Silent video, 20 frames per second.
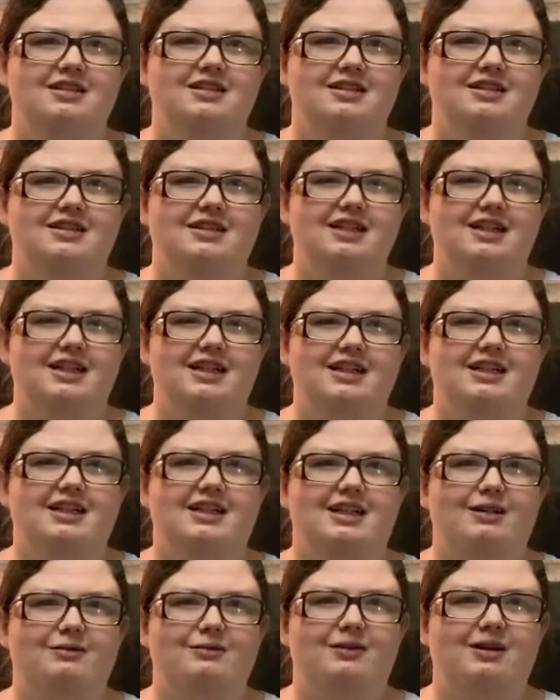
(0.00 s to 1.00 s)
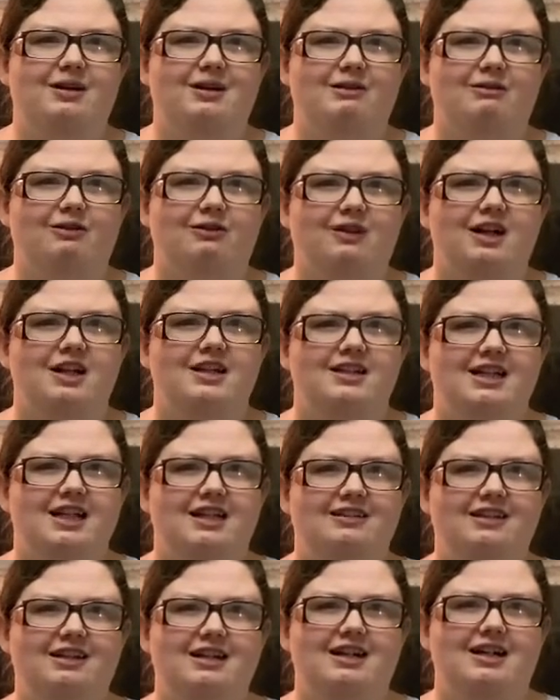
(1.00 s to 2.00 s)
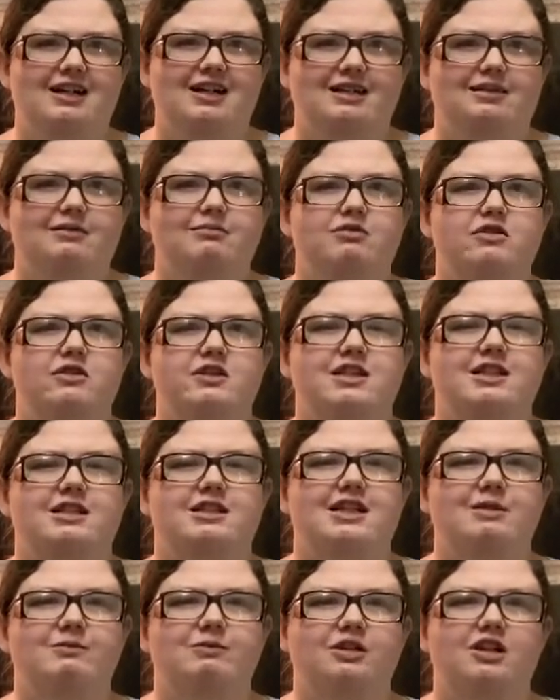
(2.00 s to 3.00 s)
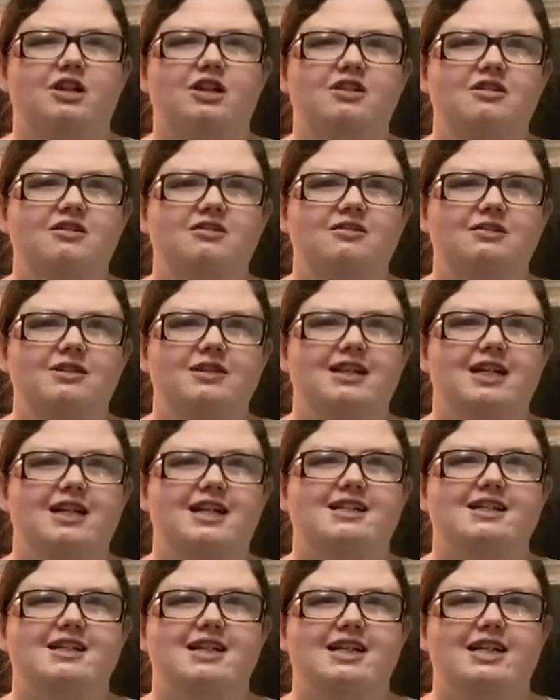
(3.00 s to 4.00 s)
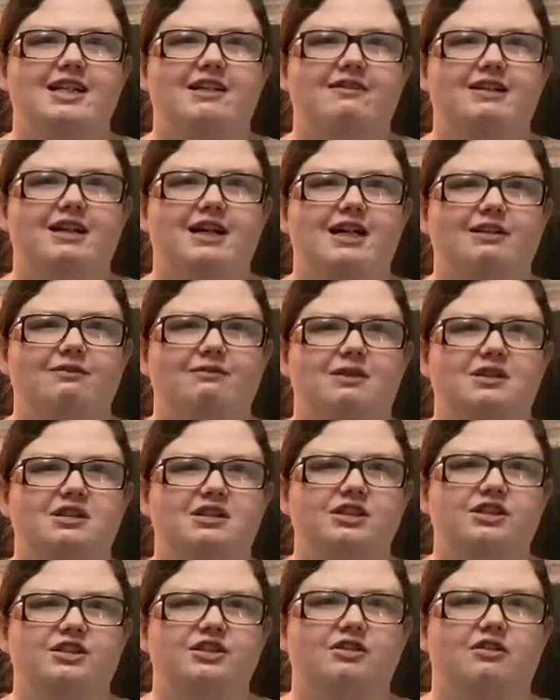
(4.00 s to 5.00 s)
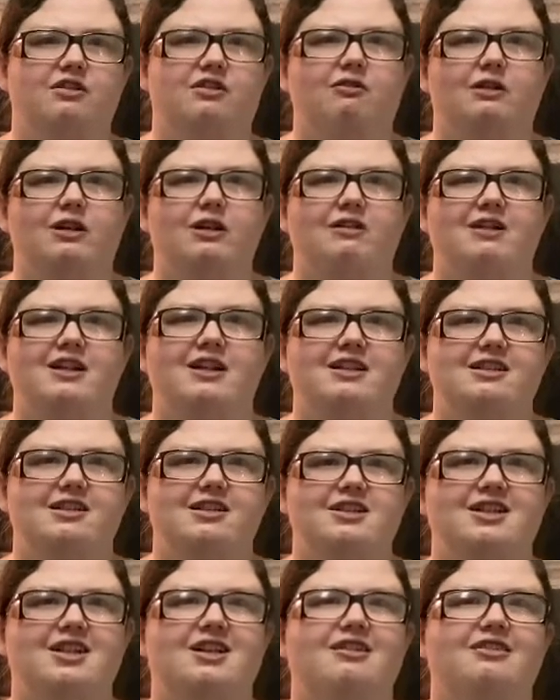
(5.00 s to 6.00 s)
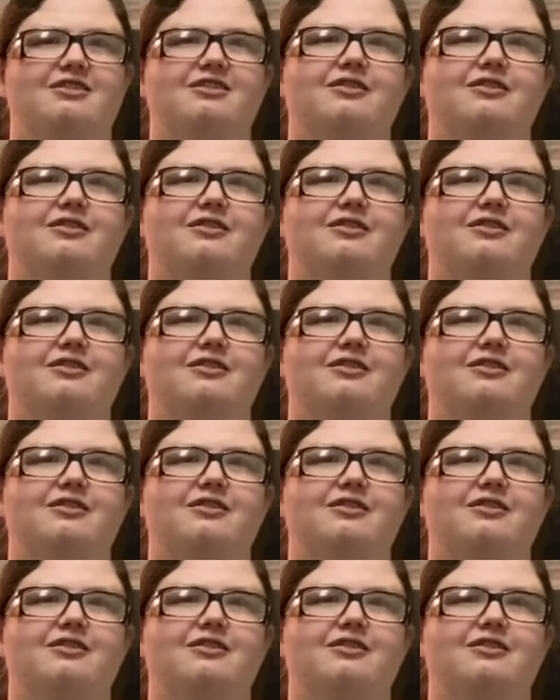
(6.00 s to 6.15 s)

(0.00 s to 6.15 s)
And I probably will write it down later and post it down below in case any of you guys want to recreate it yourself.